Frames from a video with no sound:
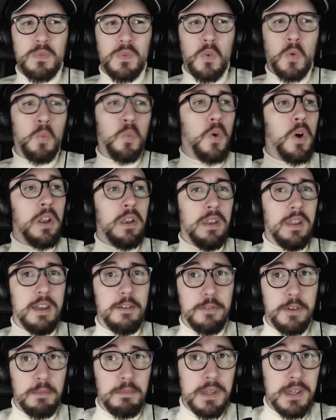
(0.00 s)
One,
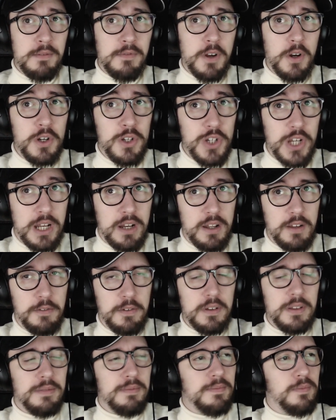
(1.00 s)
if I'm being very generous,
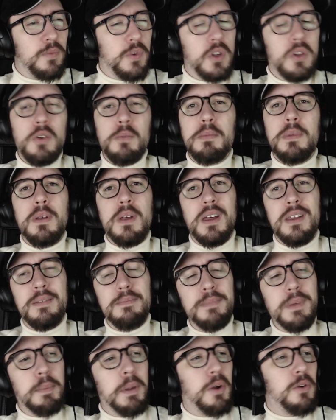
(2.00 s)

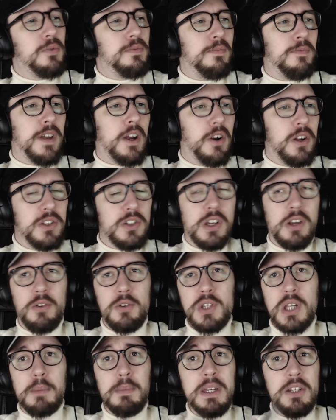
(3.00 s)
maybe not very
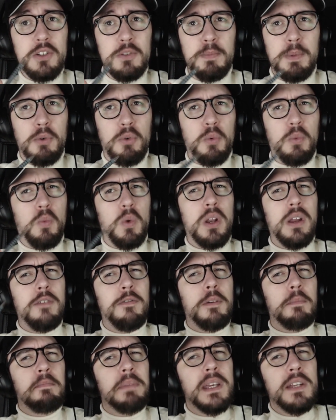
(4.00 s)
generous. I may just be wrong. One, if
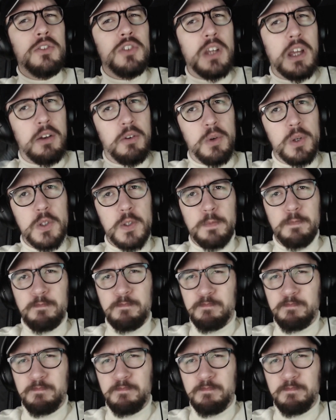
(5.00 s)
I'm being generous,